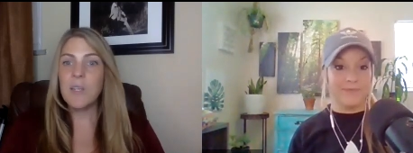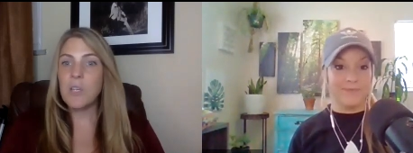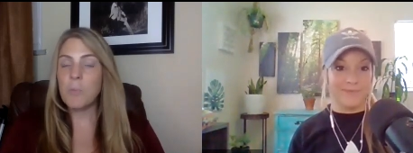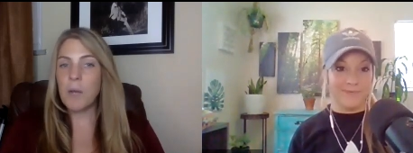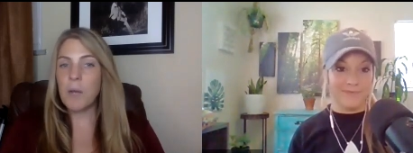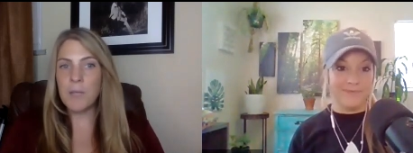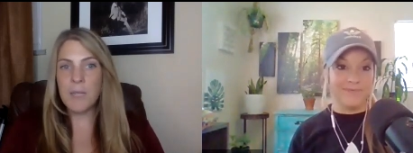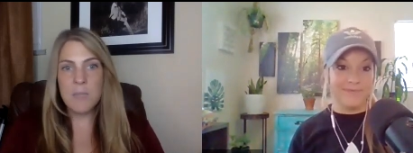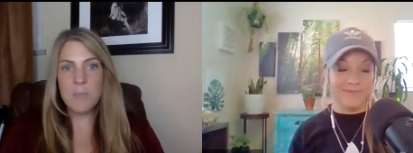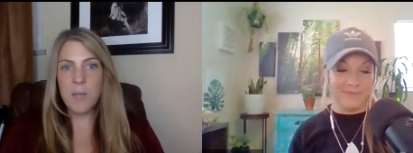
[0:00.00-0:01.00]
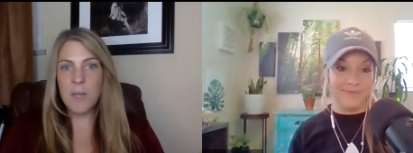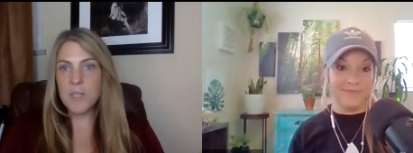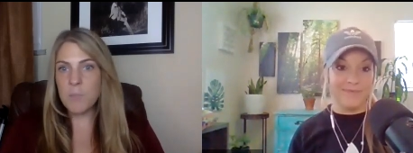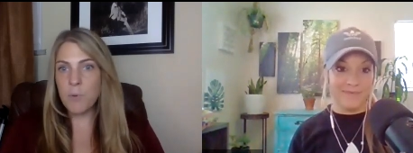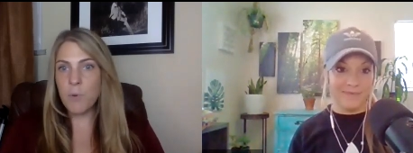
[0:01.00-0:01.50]
Speaker 1: You probably need some
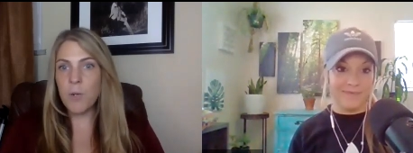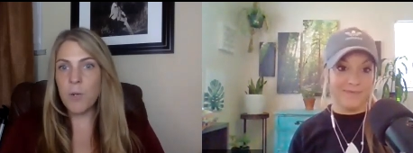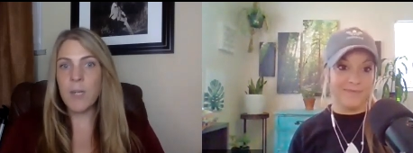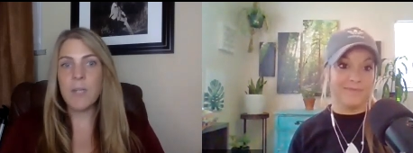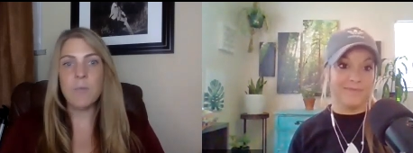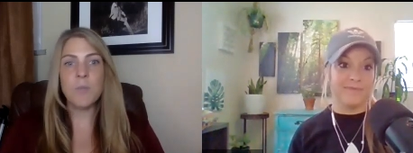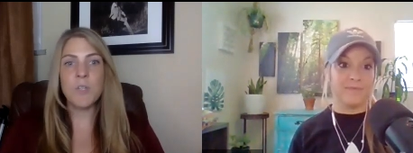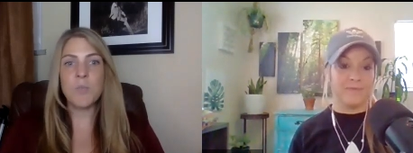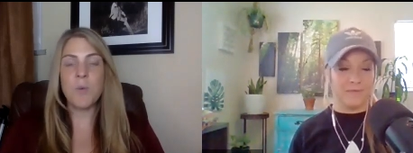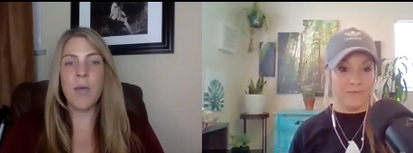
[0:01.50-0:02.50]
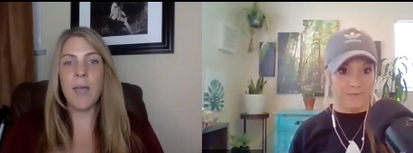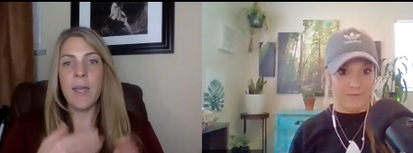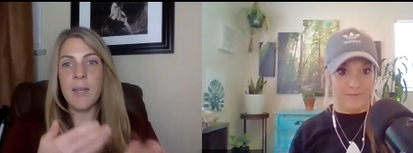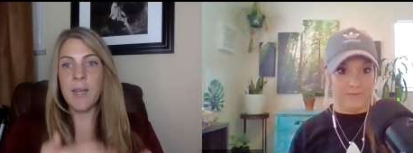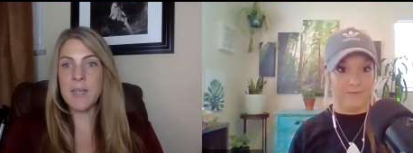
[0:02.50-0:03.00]
gut support, which is
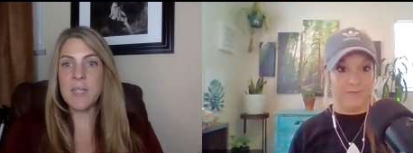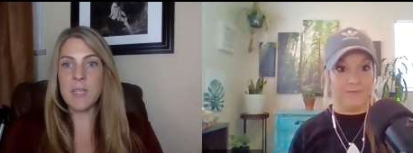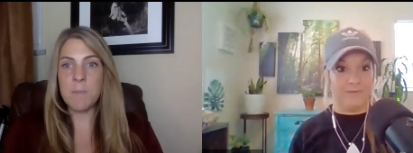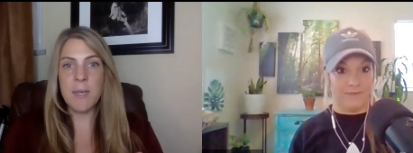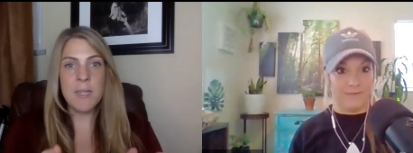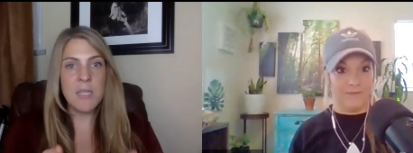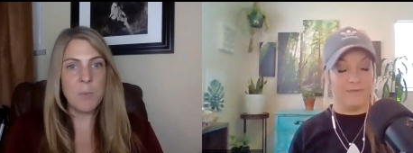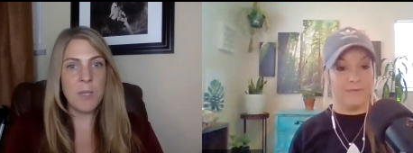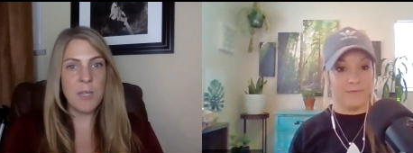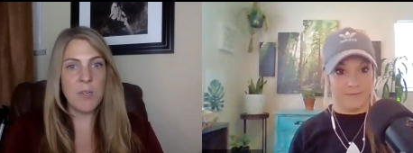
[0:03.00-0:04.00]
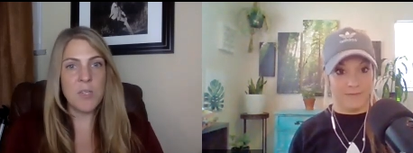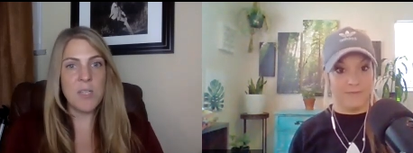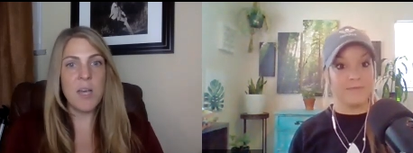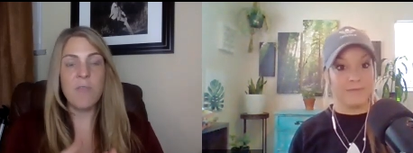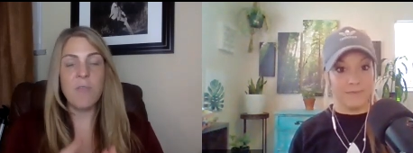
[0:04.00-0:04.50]
why an NTP, someone like
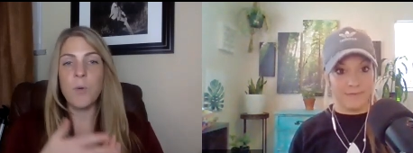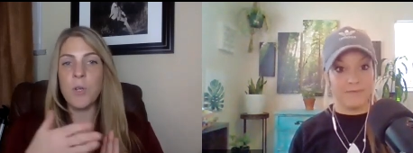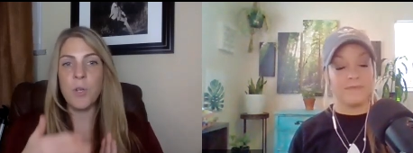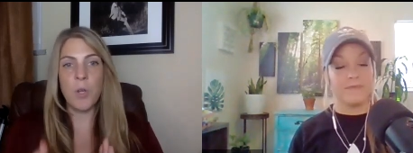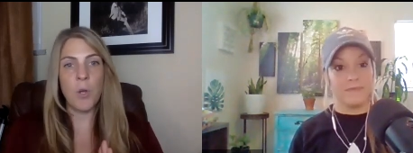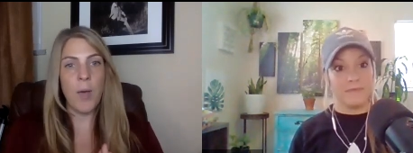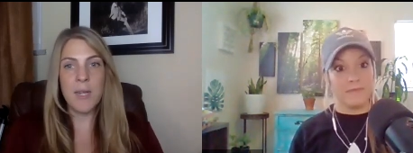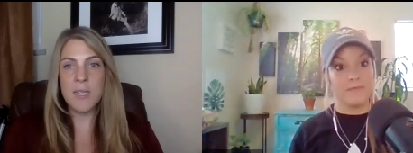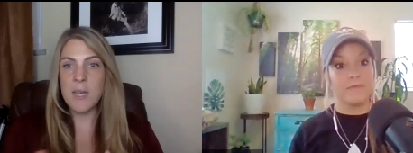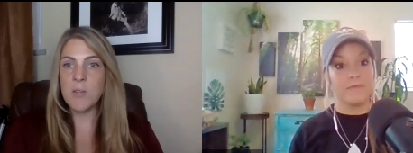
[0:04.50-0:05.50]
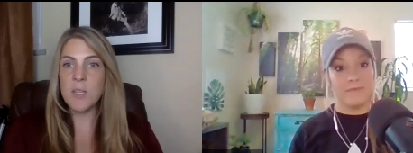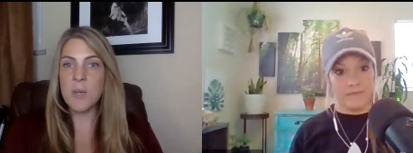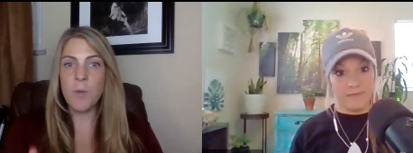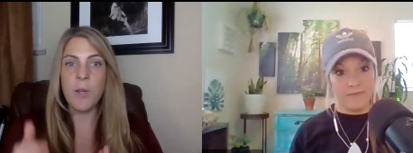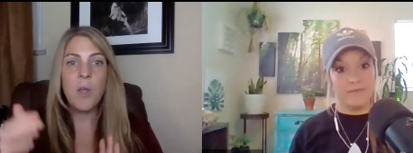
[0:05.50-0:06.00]
yourself, would know how to tell
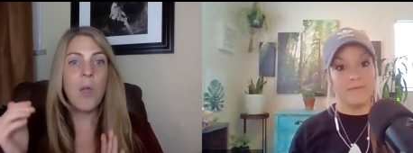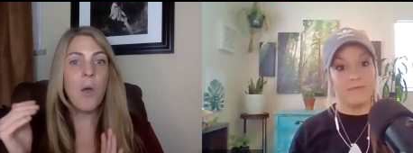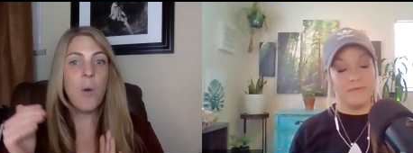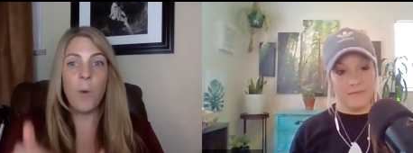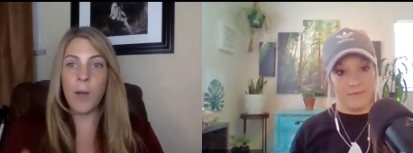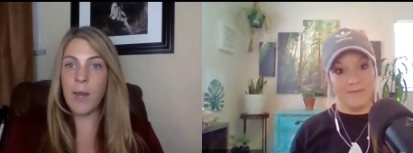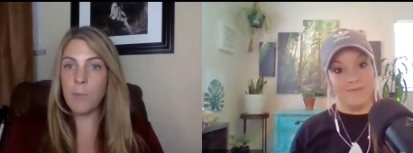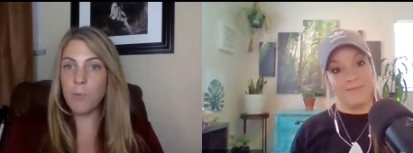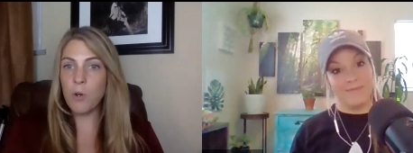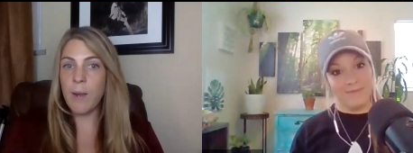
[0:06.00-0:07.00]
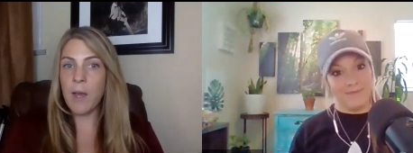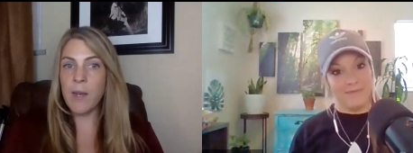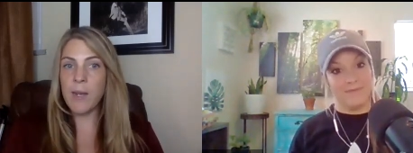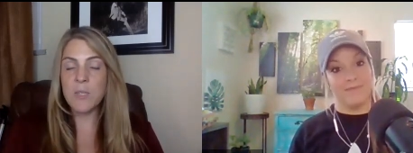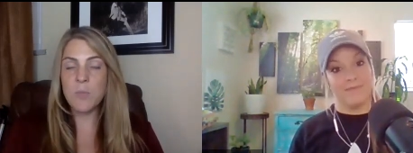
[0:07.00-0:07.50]
someone what kind of
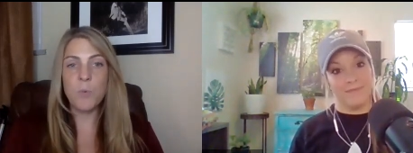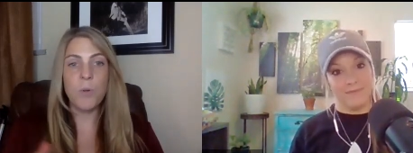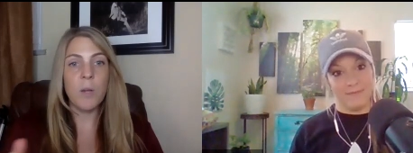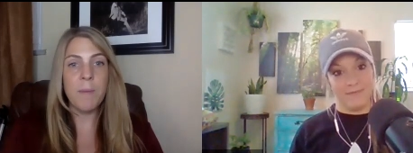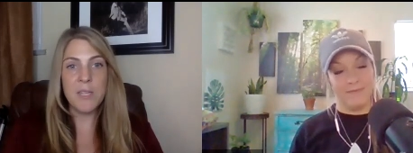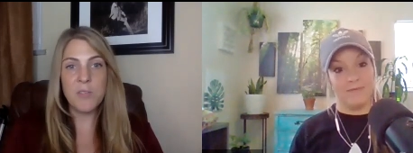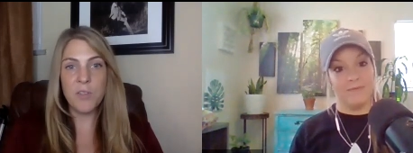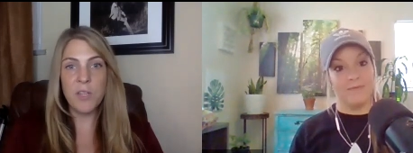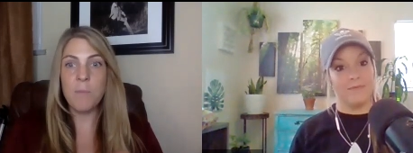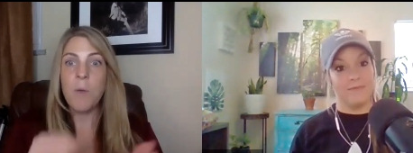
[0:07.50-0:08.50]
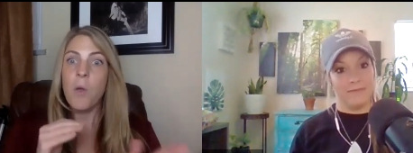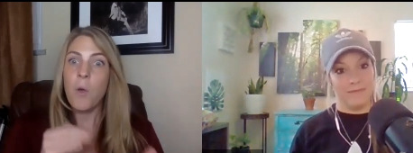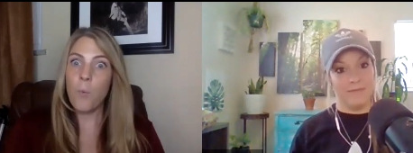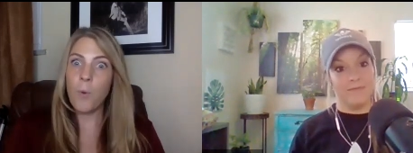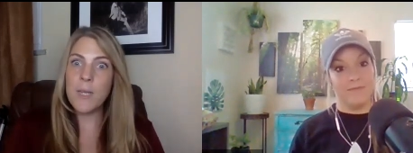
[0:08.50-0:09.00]
probiotics would work best for them,
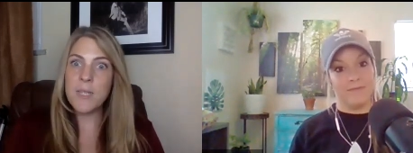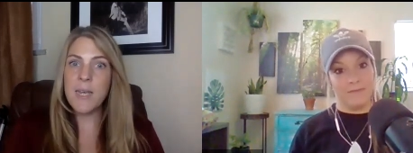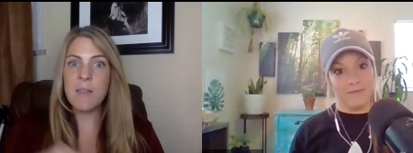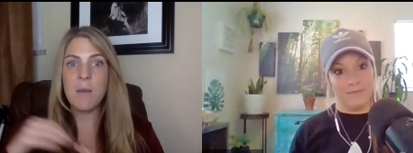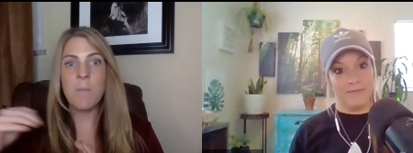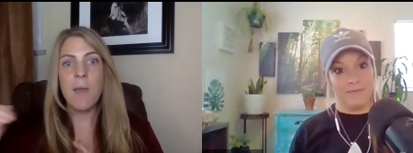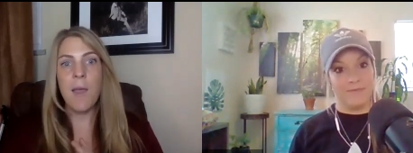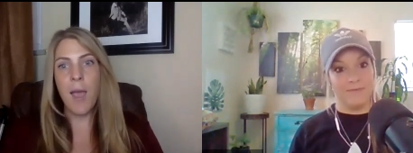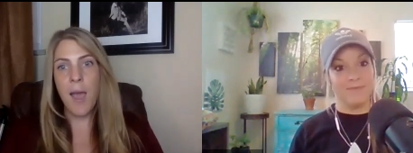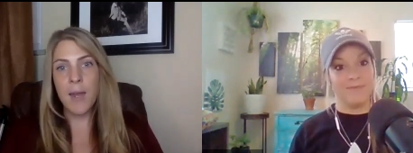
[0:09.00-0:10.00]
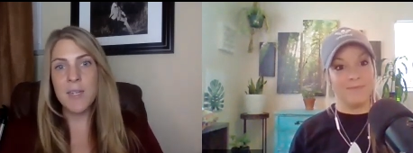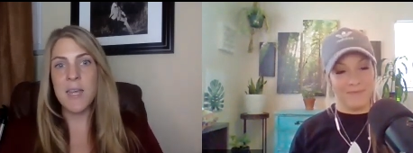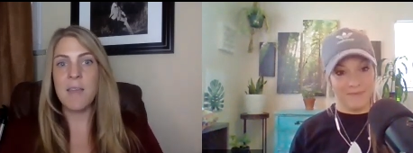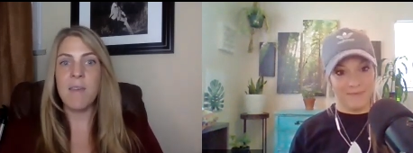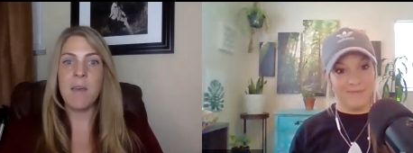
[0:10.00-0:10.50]
when to take them, how to
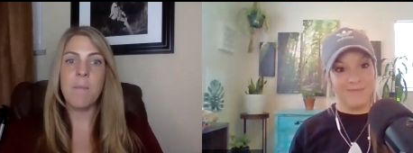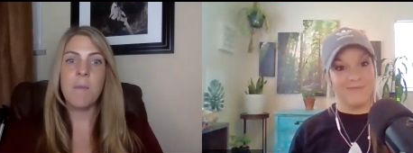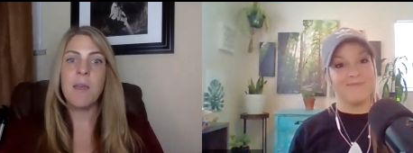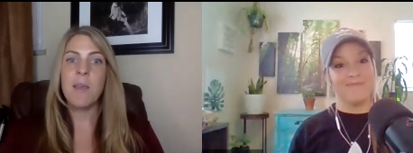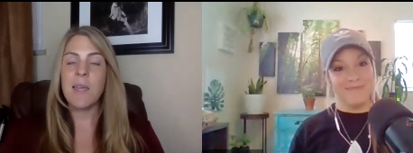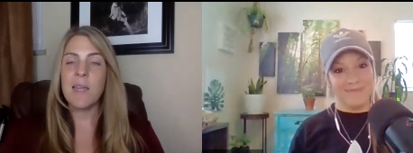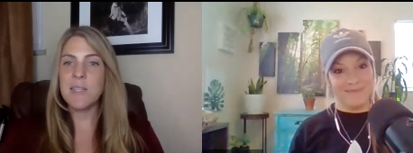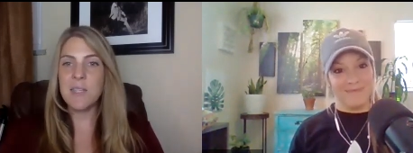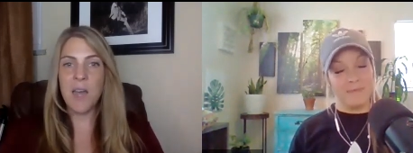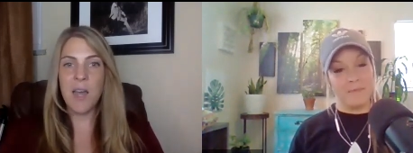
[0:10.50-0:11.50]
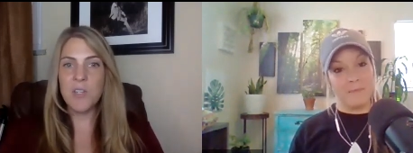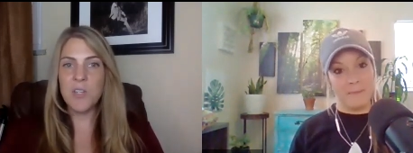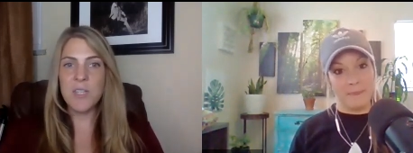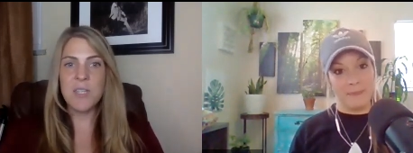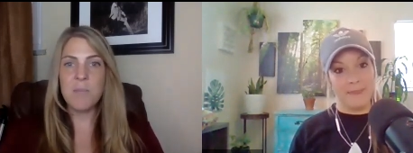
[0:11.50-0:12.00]
take them. It's not
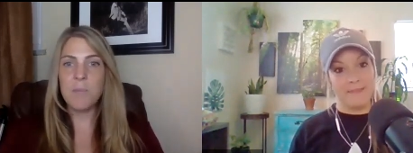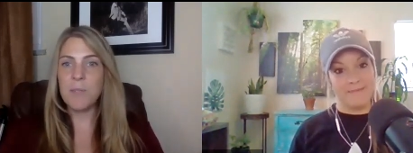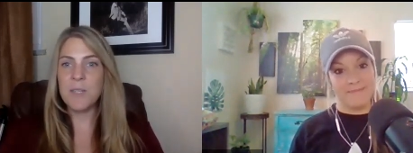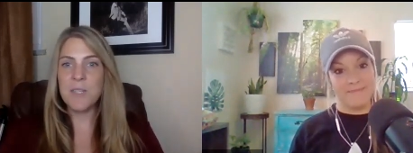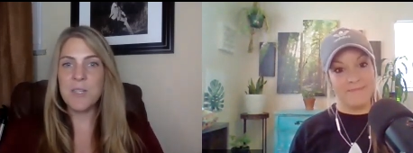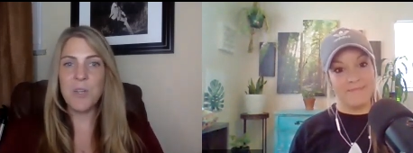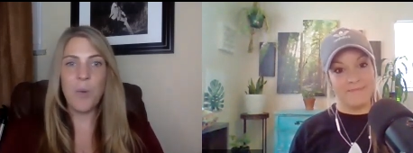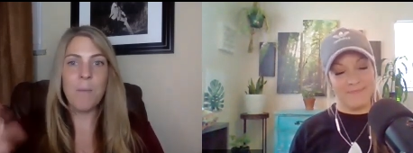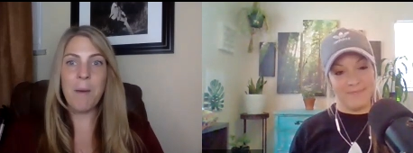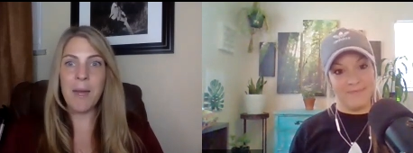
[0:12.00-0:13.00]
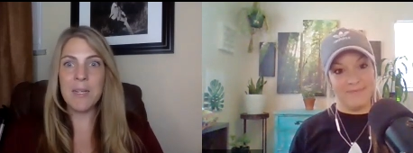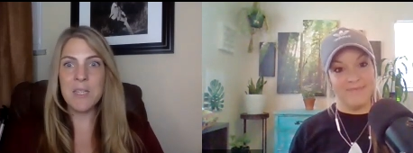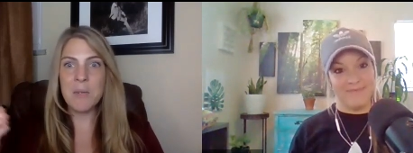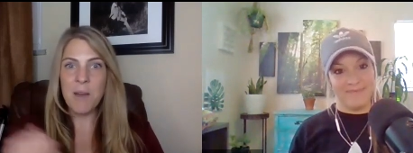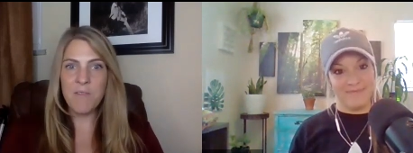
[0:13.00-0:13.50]
just as simple as going and
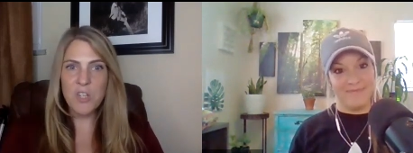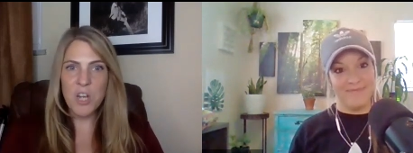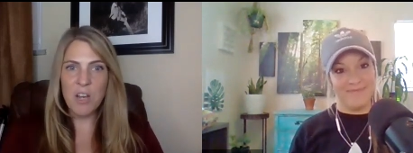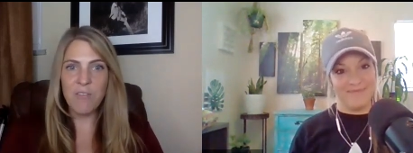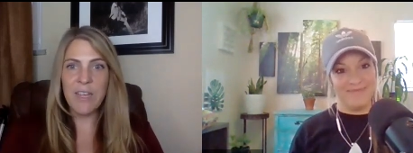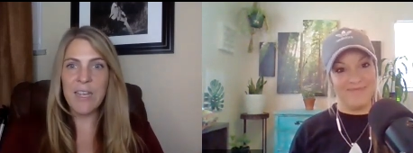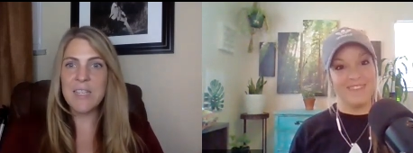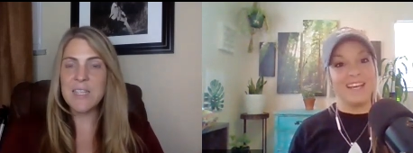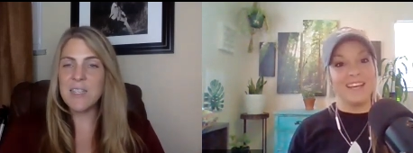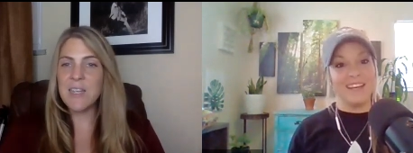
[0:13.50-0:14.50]
buying some off the shelf. Like, it